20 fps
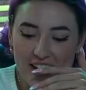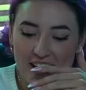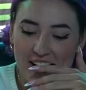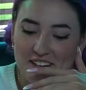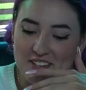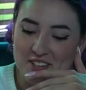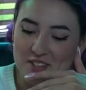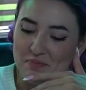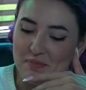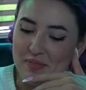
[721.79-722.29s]

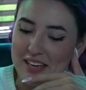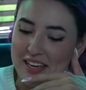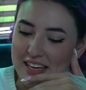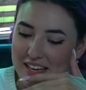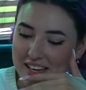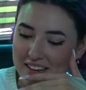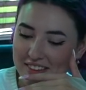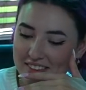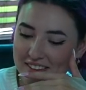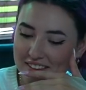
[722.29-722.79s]
It's me
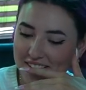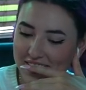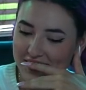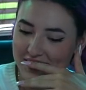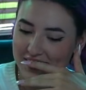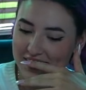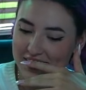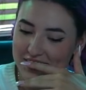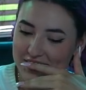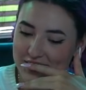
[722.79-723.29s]
in
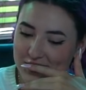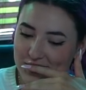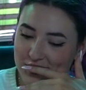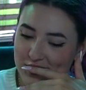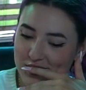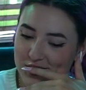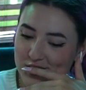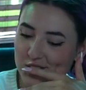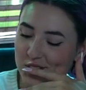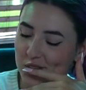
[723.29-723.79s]
the
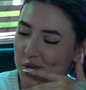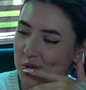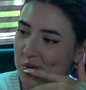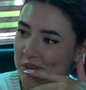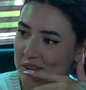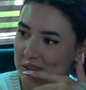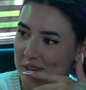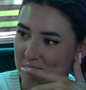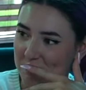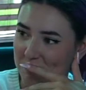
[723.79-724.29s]
suit
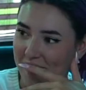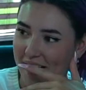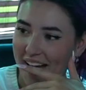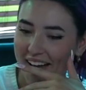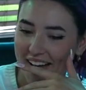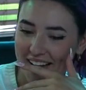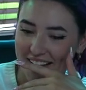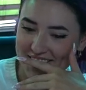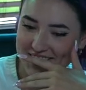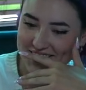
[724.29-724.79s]
with the
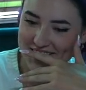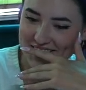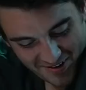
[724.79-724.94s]
mask.